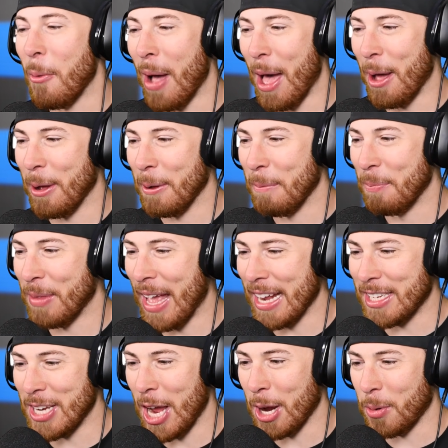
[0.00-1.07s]
wow,
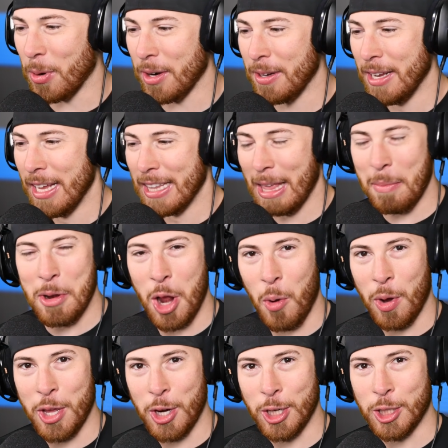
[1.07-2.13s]
that's awkward. Let me know
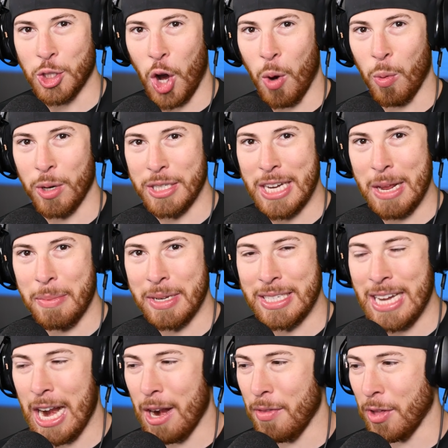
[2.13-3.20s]
what your Star Wars name is
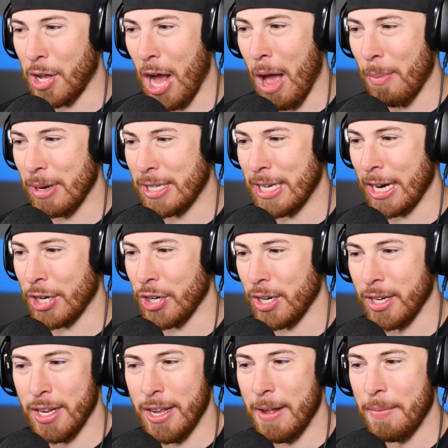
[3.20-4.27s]
down in the comment
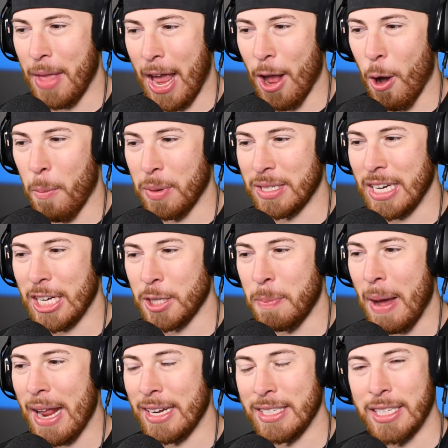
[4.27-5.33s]
section. I hope it's not as
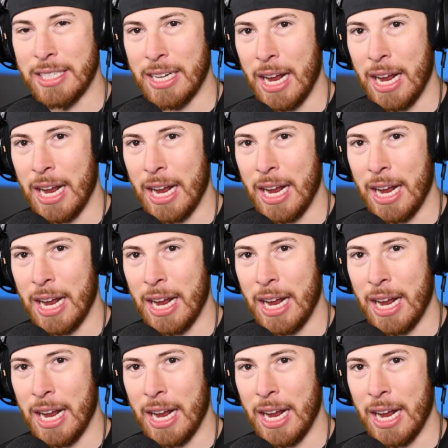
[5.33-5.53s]
bad as this